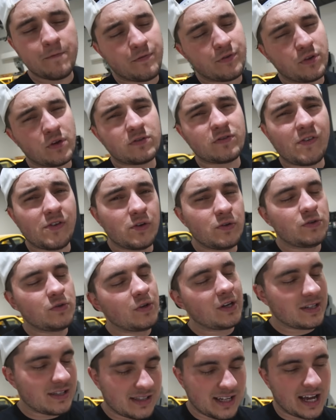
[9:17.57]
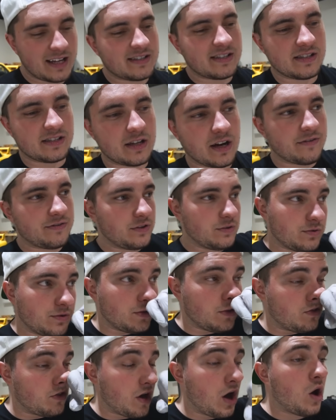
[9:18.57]
For those of you who do like stancy stuff, you
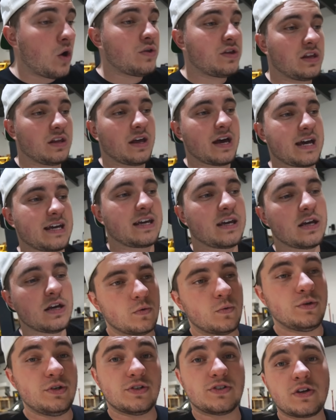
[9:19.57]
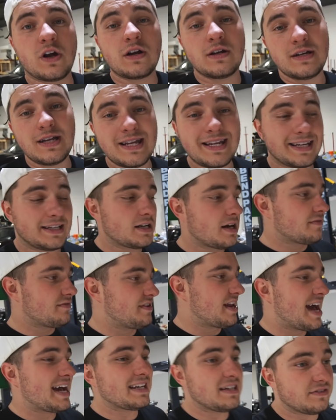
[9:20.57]
know that like when you start needing enough
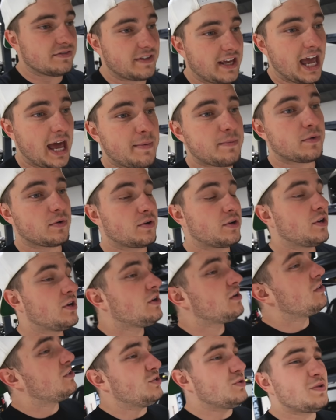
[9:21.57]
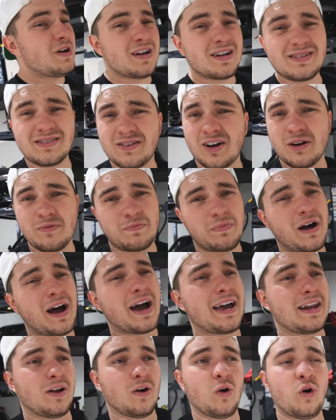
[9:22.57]
negative camber, you gotta start
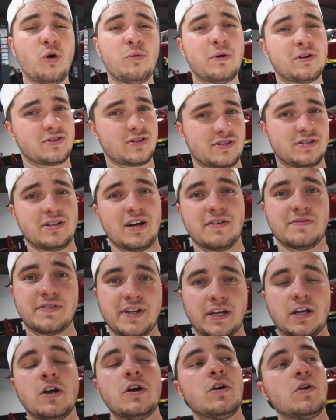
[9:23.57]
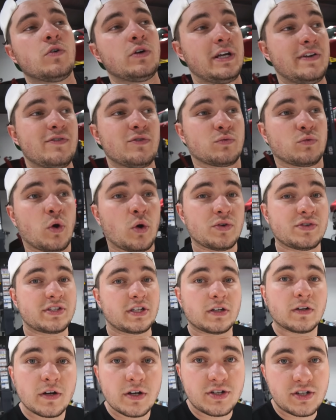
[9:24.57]
buying a whole bunch of stuff. Like even roll
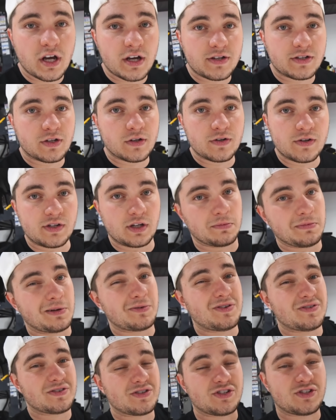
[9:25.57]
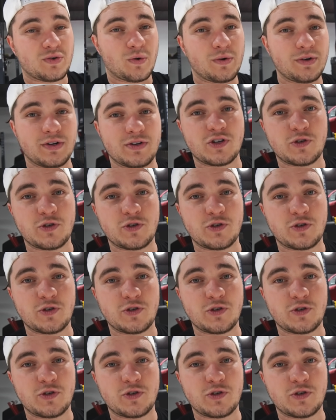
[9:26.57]
center adjusters, sometimes you have to shorten your